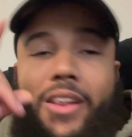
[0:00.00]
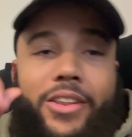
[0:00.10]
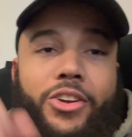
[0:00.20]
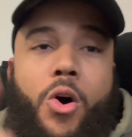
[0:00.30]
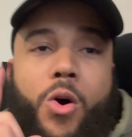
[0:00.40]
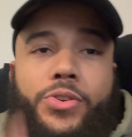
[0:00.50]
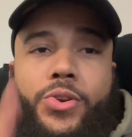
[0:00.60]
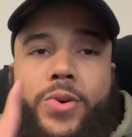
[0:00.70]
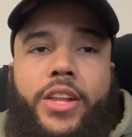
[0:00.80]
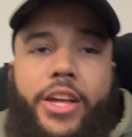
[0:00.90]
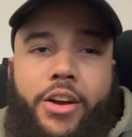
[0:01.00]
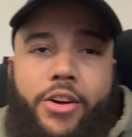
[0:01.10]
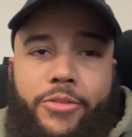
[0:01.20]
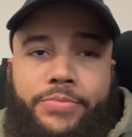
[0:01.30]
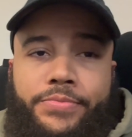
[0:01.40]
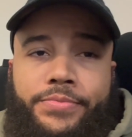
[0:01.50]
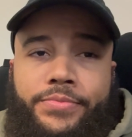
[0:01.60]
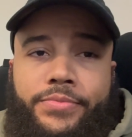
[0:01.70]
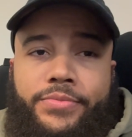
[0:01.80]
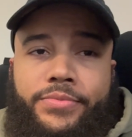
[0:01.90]
go on Duolingo.
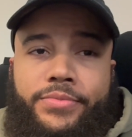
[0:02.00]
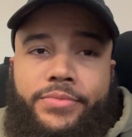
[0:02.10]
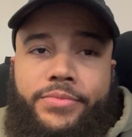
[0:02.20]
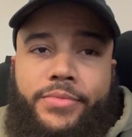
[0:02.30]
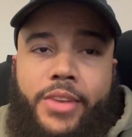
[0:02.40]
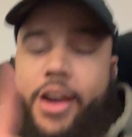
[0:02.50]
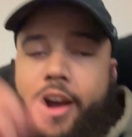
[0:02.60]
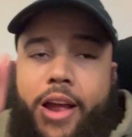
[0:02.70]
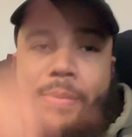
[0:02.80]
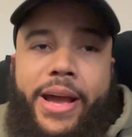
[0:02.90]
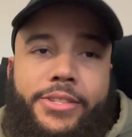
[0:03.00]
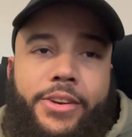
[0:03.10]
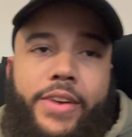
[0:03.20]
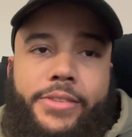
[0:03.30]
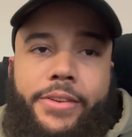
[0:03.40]
All right, back to the rest of the